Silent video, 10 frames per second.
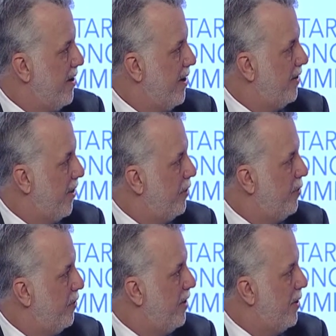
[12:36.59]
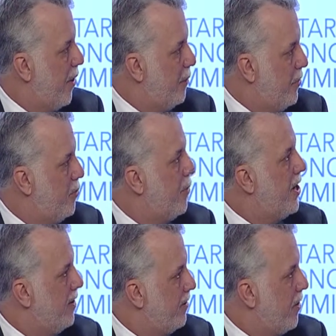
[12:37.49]
it's hard to see where new
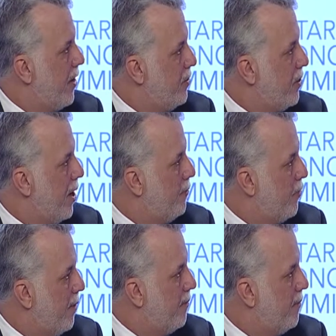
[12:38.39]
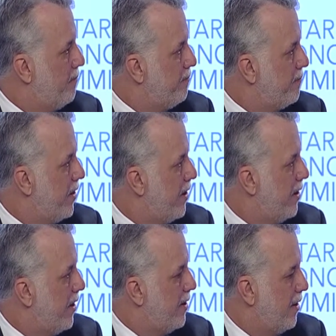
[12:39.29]
money is going to come from. Uh,
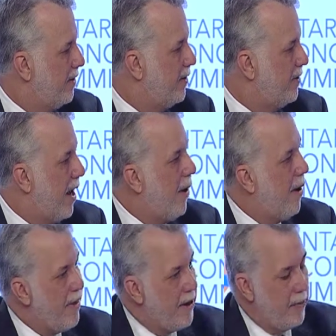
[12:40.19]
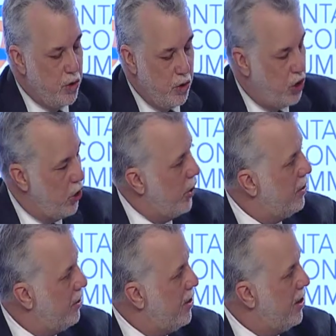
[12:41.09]
and this is how I think we should join
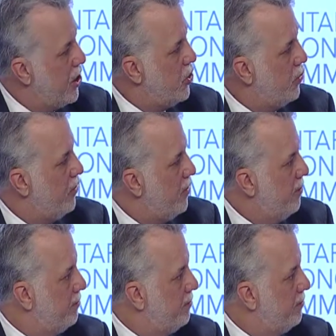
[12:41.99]
issues.